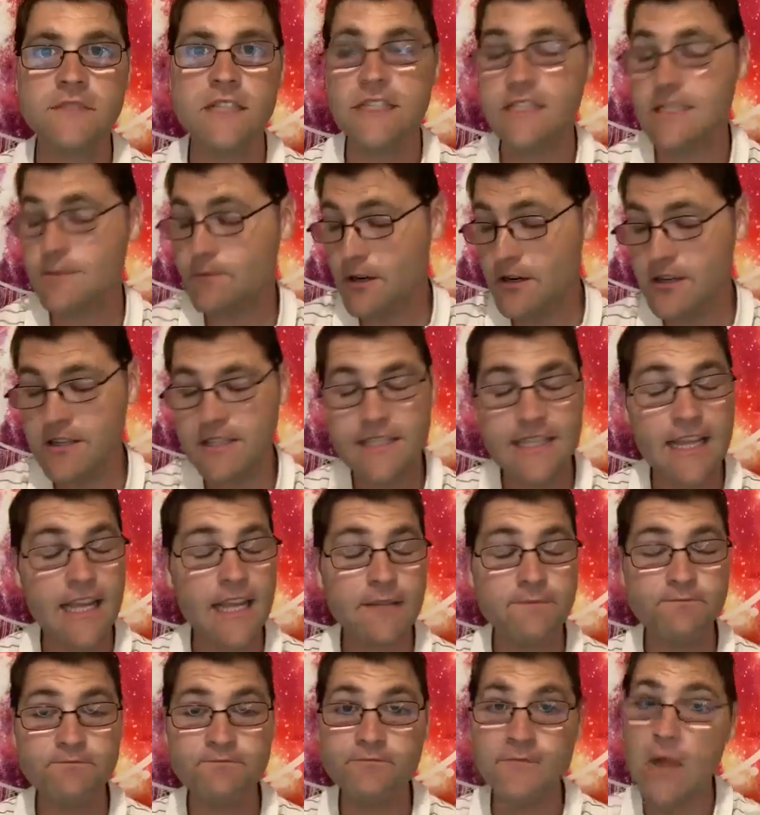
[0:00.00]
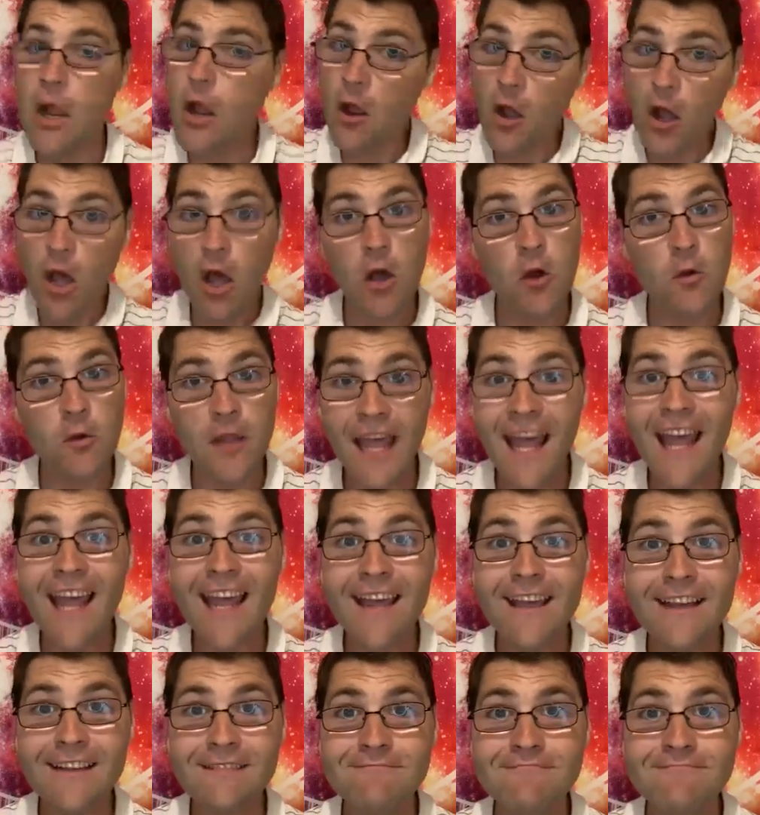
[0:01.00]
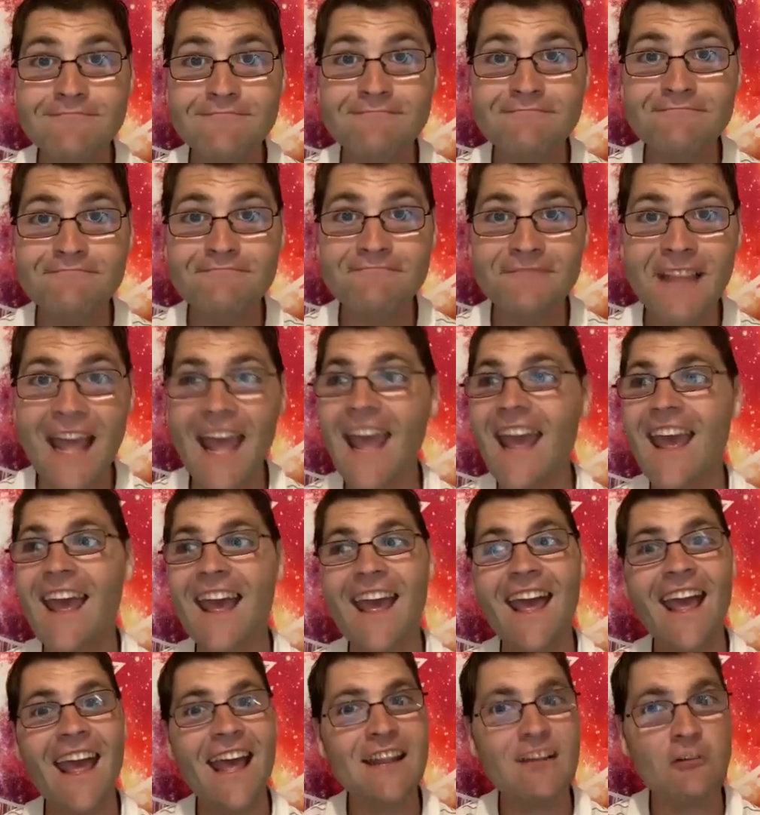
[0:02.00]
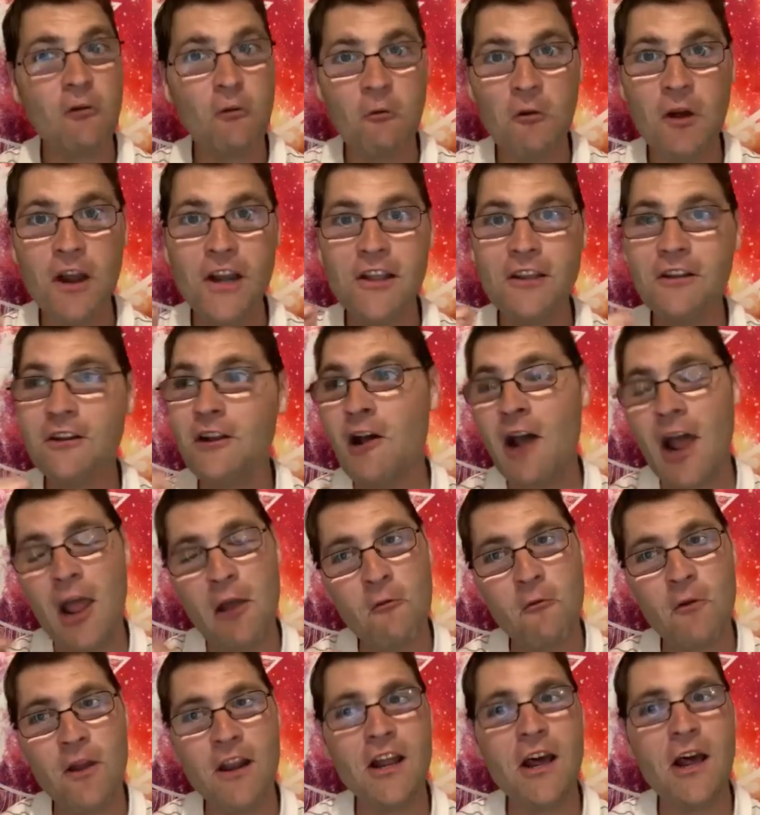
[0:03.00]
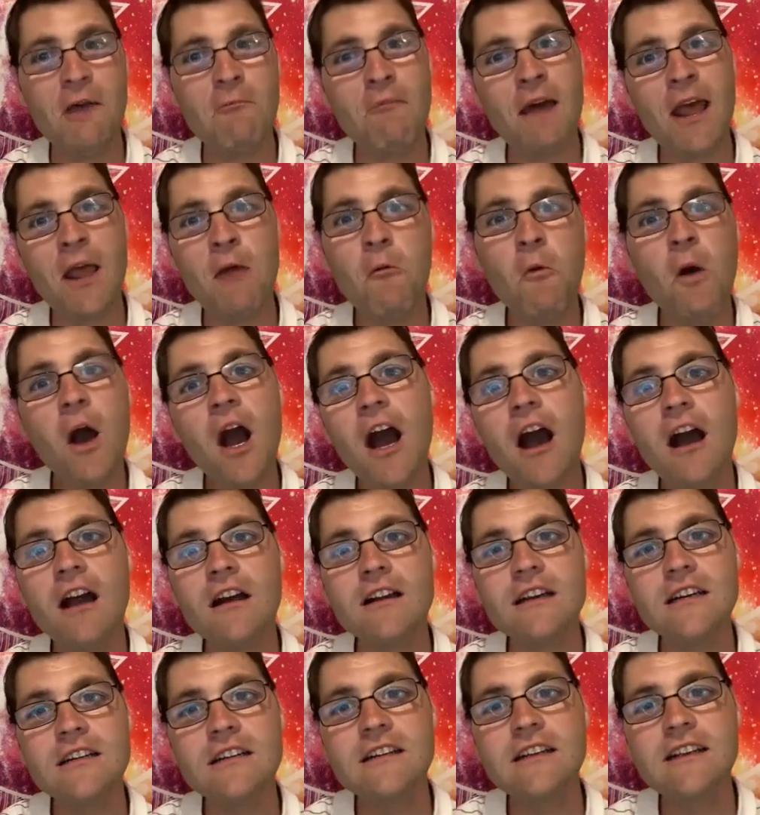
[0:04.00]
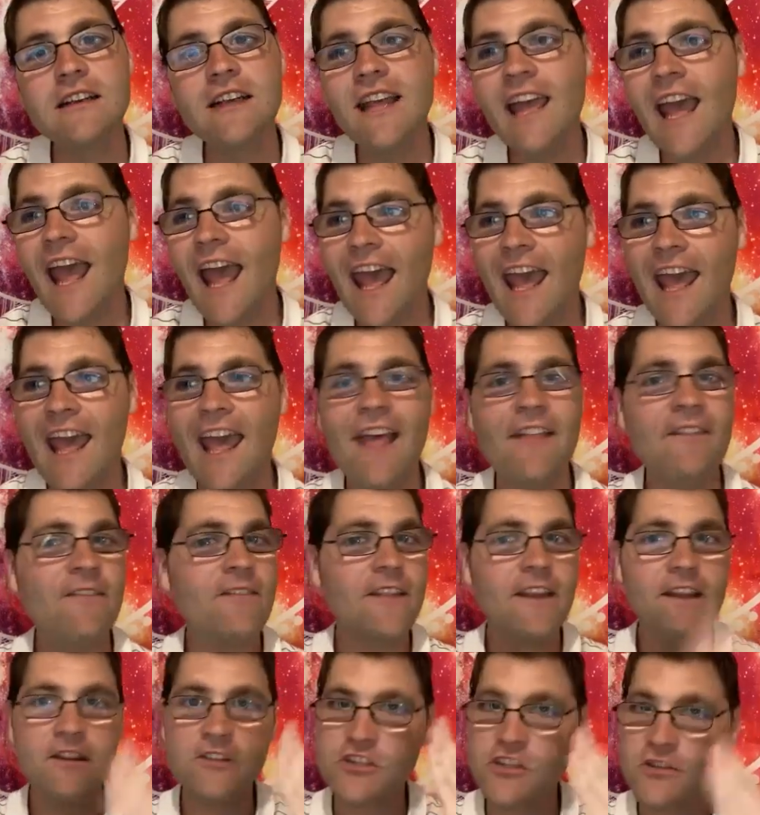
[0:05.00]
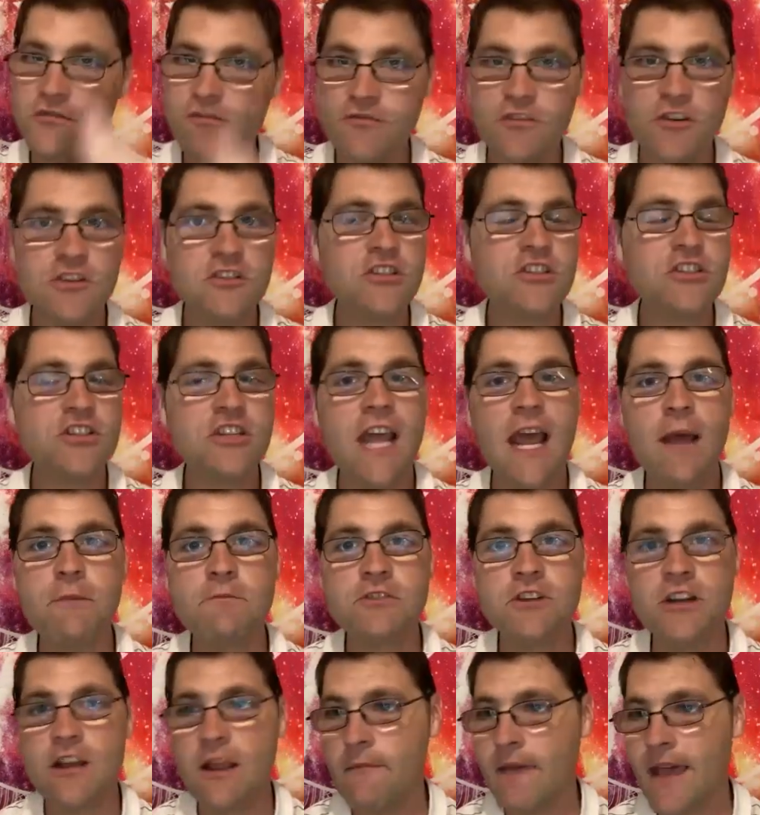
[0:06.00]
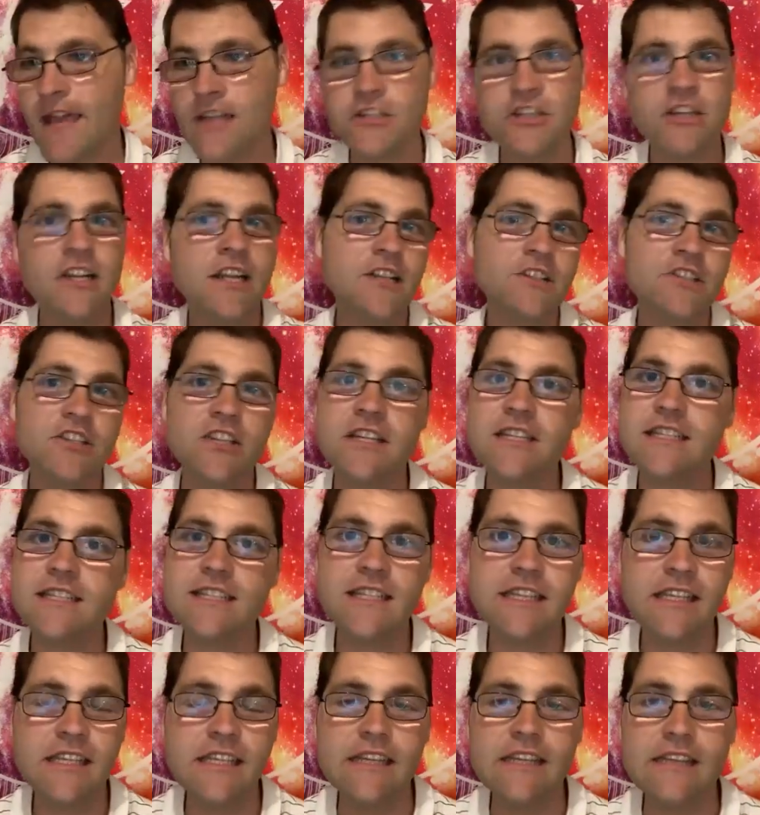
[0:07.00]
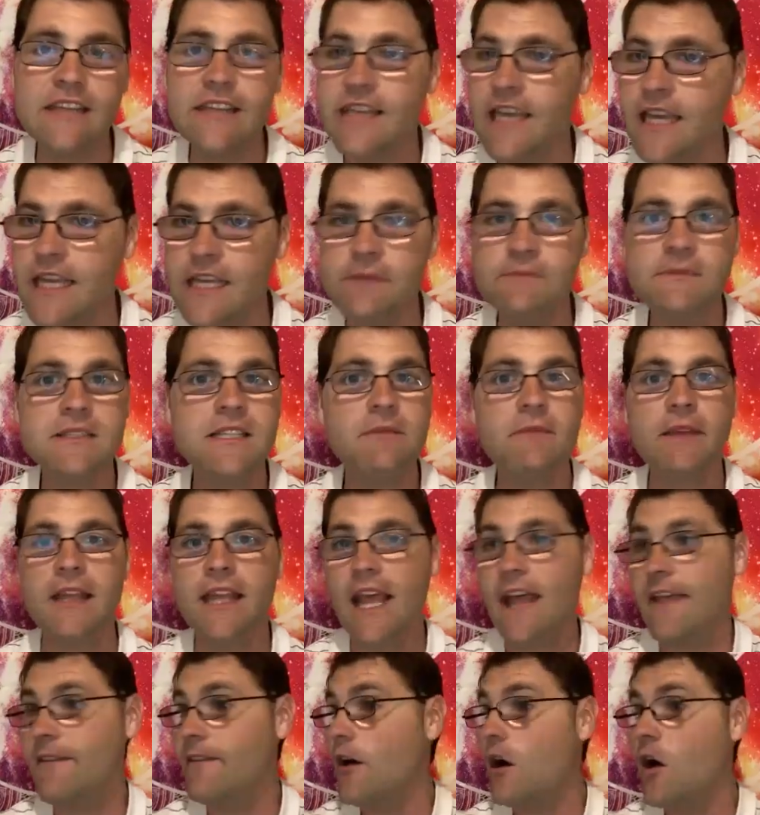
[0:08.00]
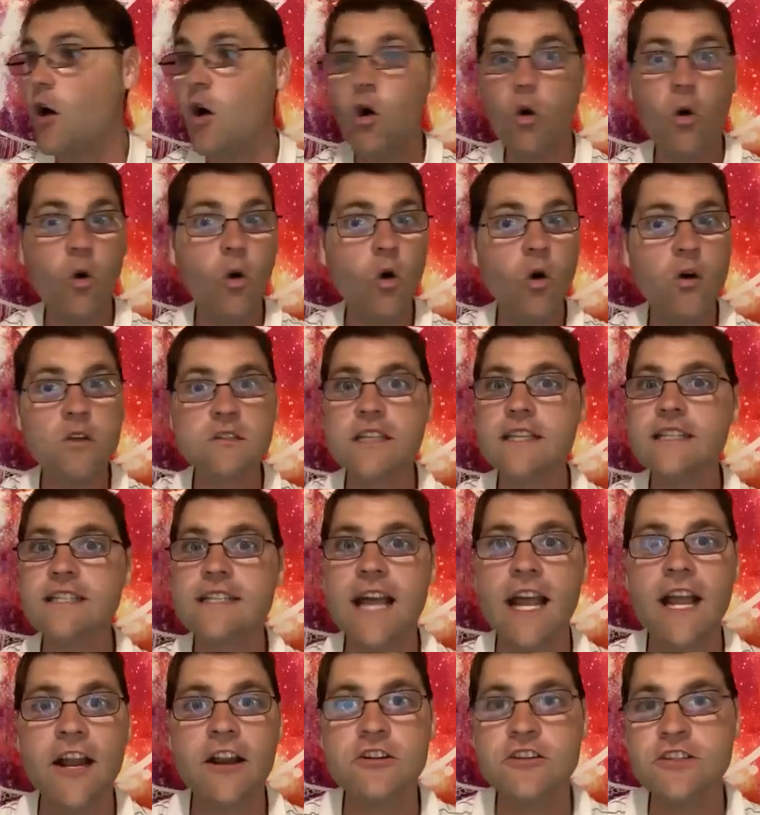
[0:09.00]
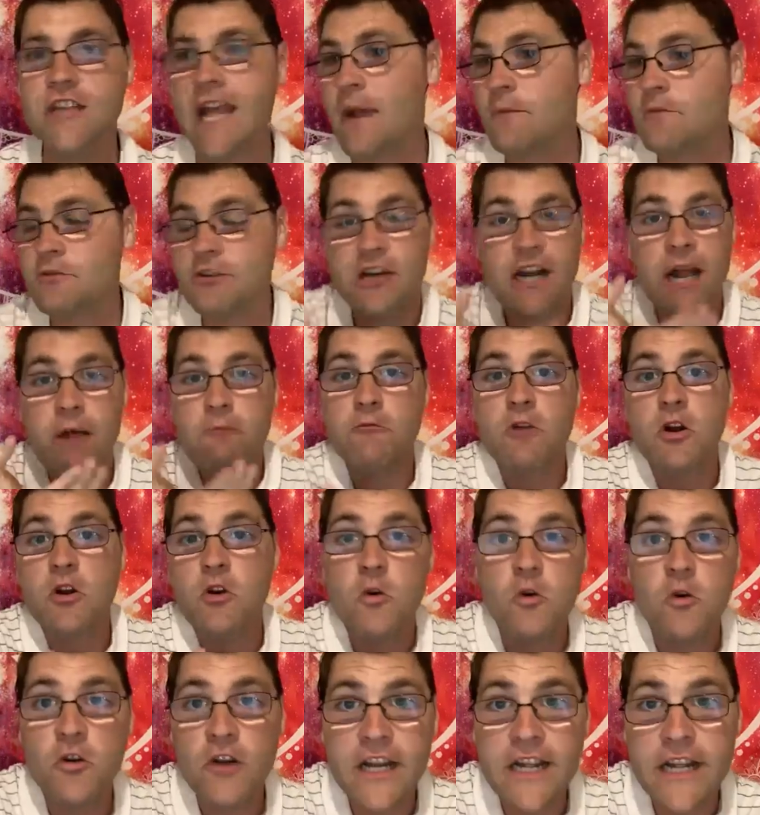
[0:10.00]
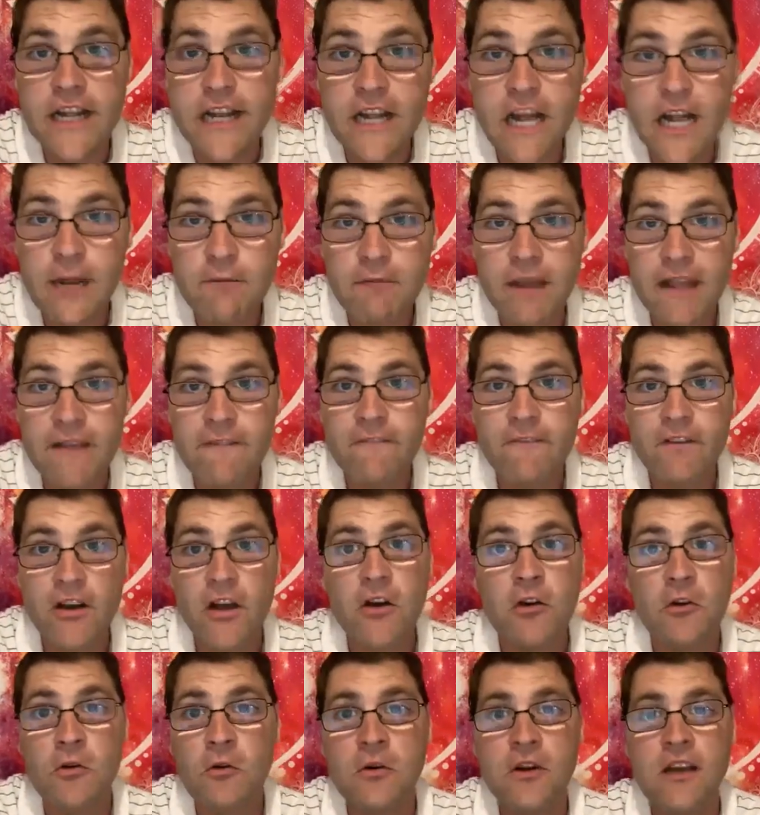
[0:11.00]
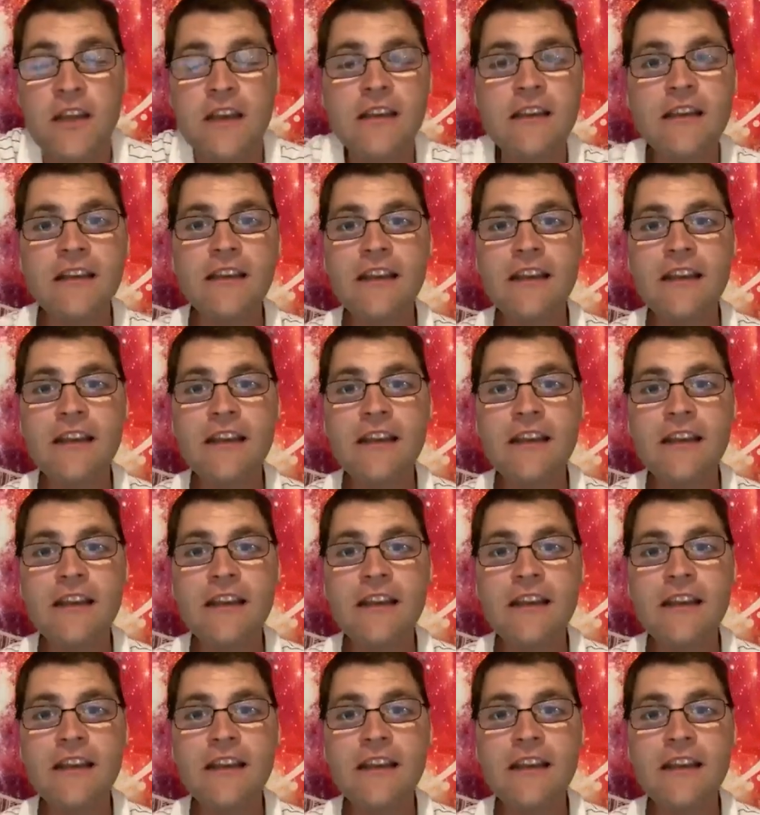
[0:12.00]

Spirit said, "Okay." And what do you know? I went on my walk and the ch- first chapter imagination is key came to me and the whole entire chapter and i'm recording it on my phone